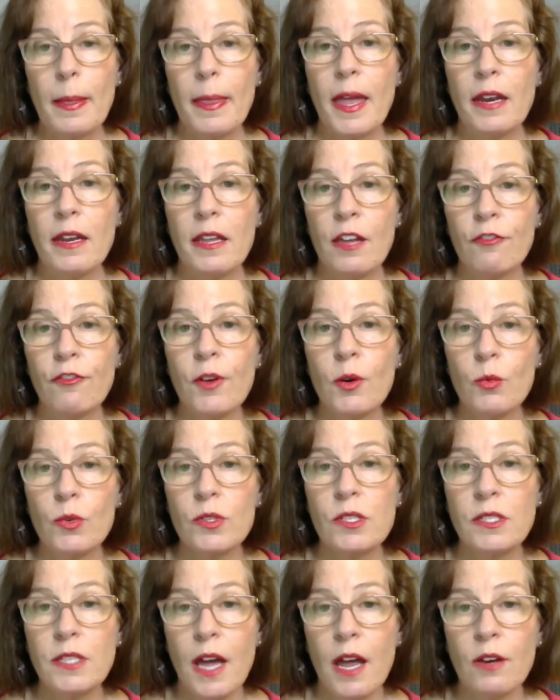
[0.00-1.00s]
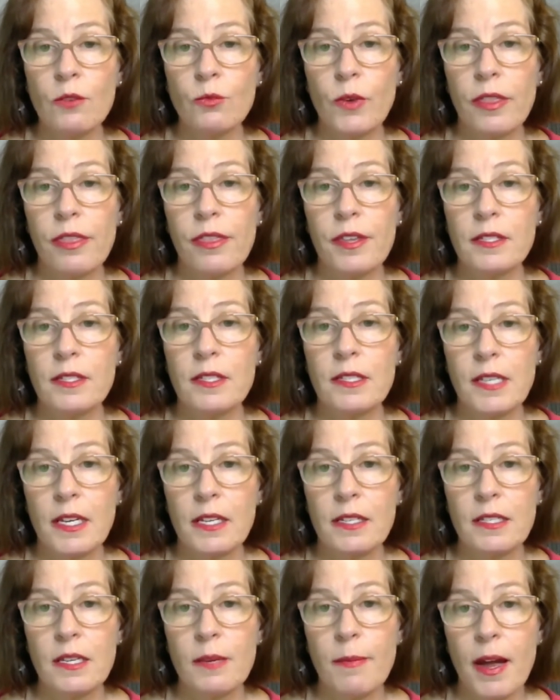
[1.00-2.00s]
And if it was done within
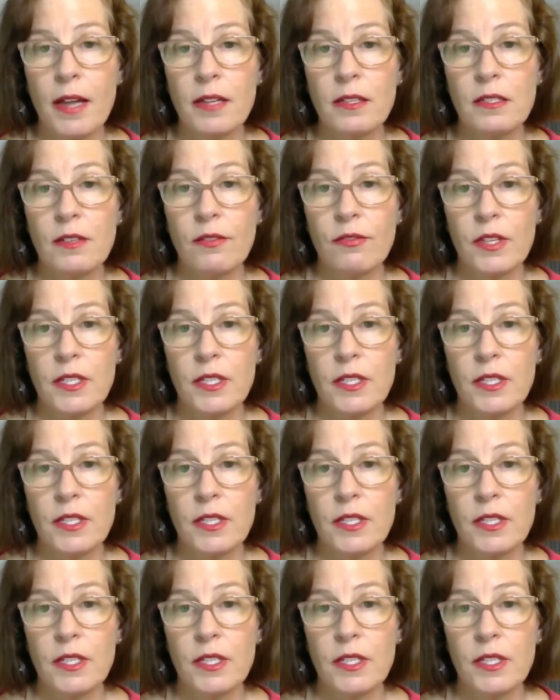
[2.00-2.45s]
60 months of